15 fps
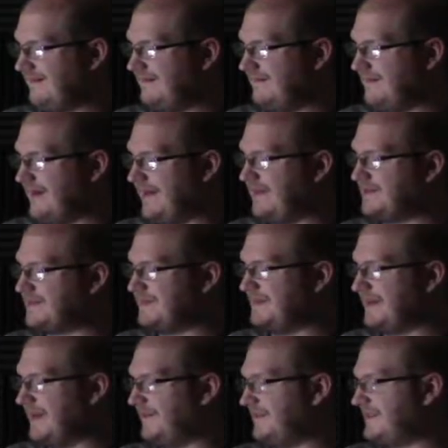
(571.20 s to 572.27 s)

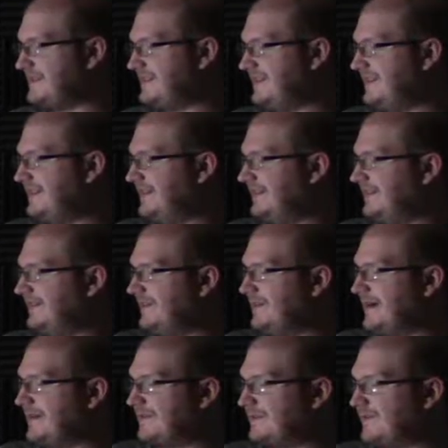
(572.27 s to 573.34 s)
Management Evans said did little oh
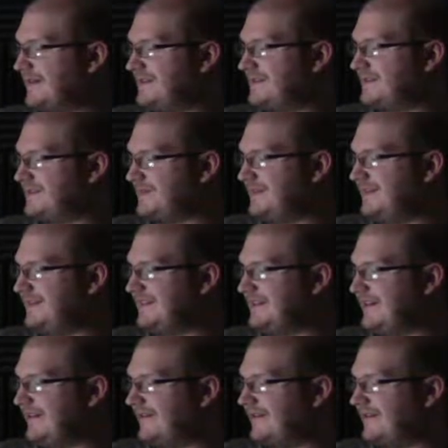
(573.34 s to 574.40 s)
about the God. racism he
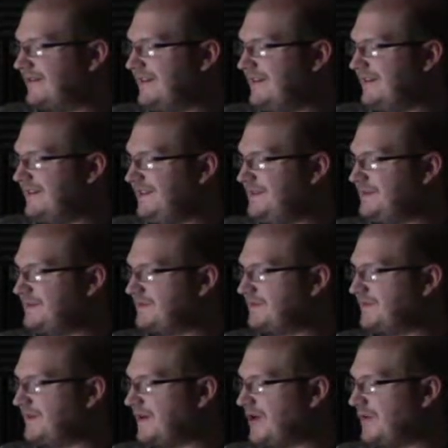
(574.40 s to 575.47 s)
encountered, and he claims he was
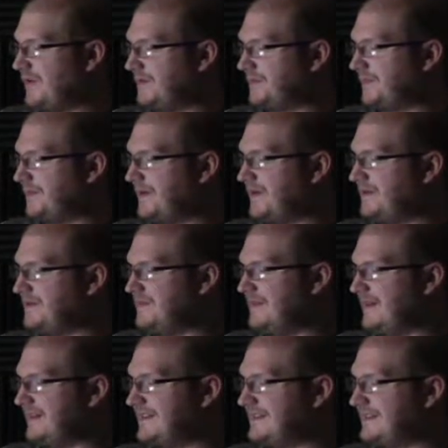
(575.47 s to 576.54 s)
fired while preparing to
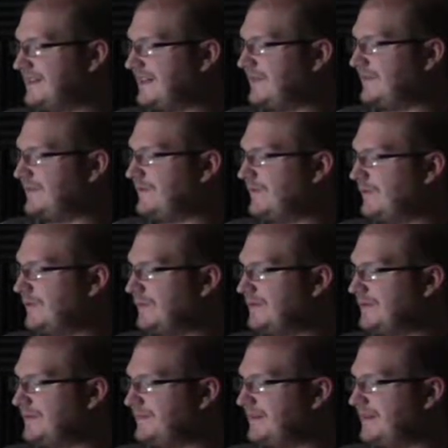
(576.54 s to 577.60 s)
make a second formal
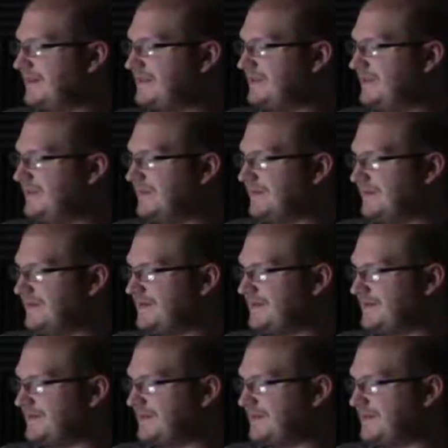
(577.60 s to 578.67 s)
complaint to Human
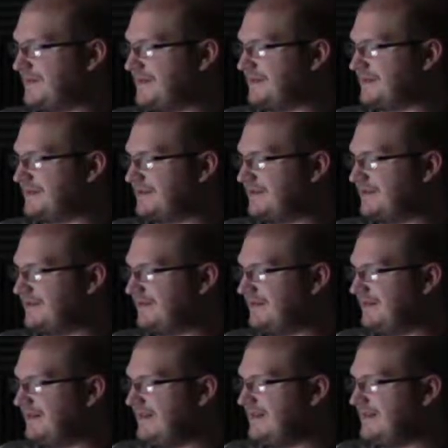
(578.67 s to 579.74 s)
Resources about such
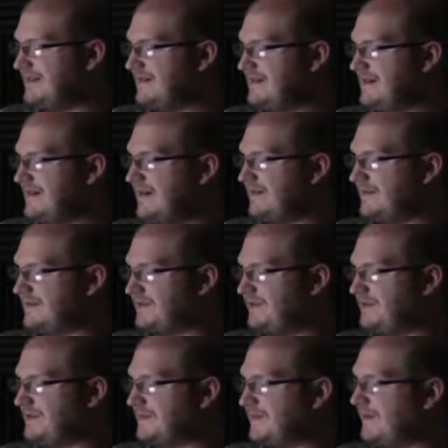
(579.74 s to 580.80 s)
issues. Yep. The
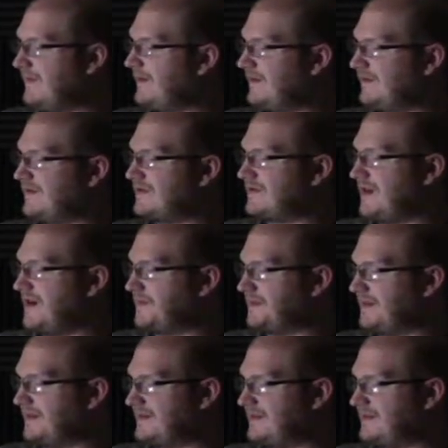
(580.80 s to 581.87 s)
suit is moving through the trial
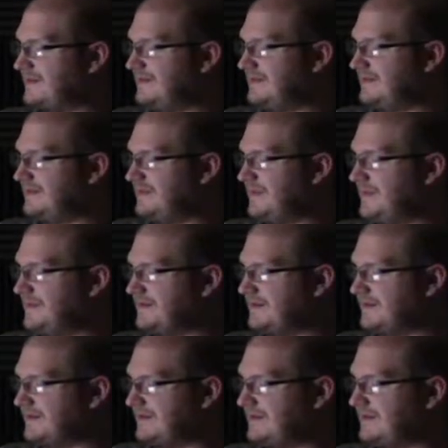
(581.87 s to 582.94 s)
process and is in
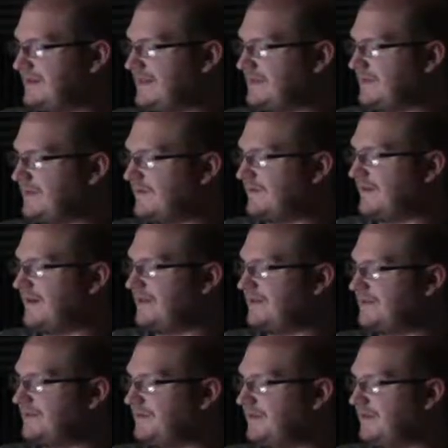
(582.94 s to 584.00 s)
depositions. That's where
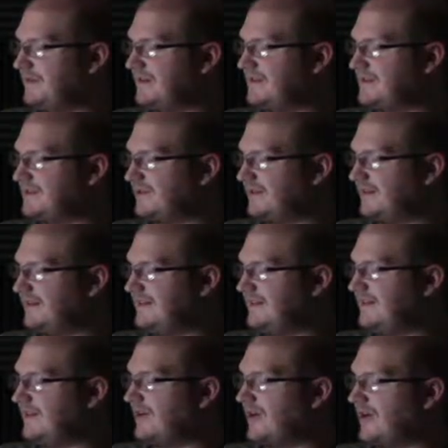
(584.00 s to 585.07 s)
founders revealed a startling
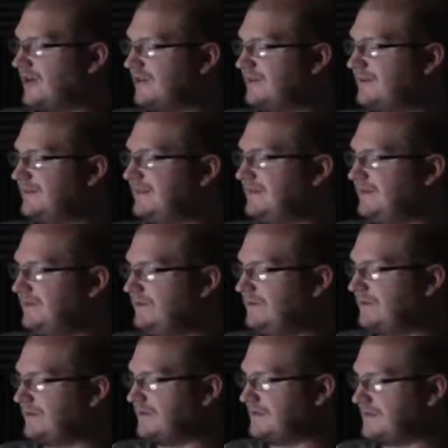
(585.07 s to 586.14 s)
and arguably
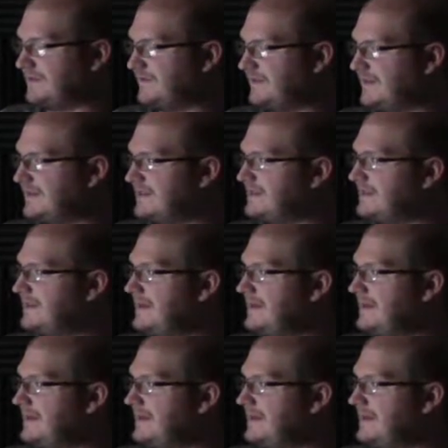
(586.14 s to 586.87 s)
ludicrous defense.